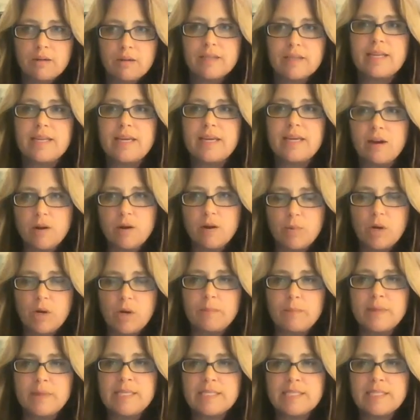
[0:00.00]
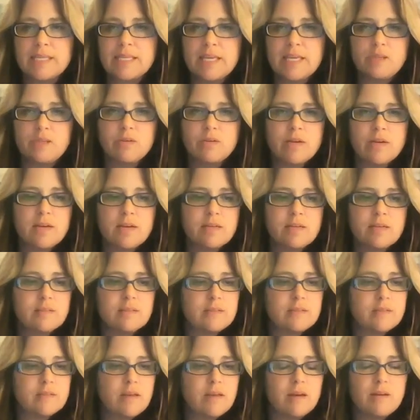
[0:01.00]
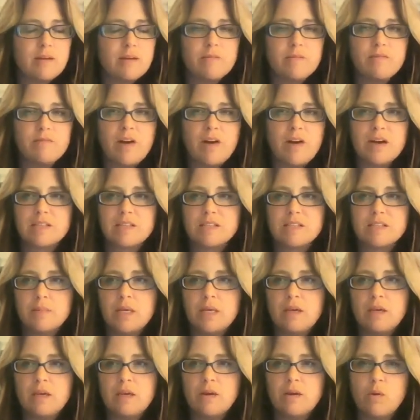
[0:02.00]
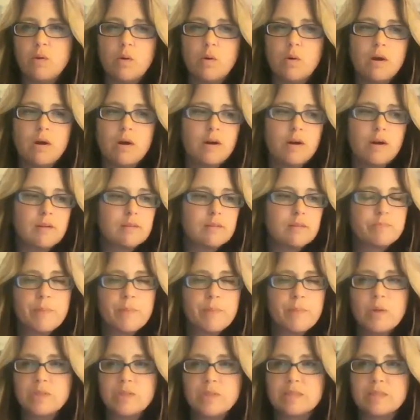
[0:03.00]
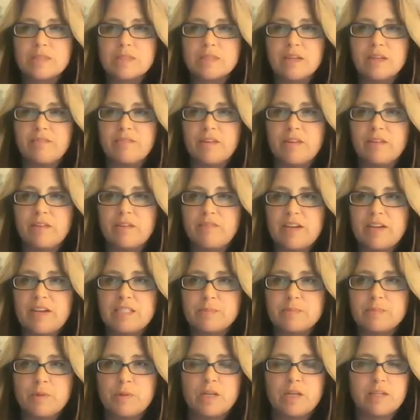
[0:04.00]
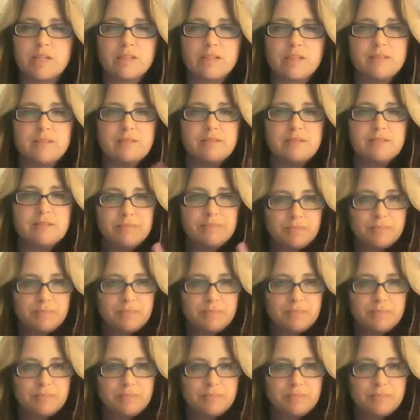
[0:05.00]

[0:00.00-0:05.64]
getting our appointments, can you guys Vox me or post some stuff on Facebook and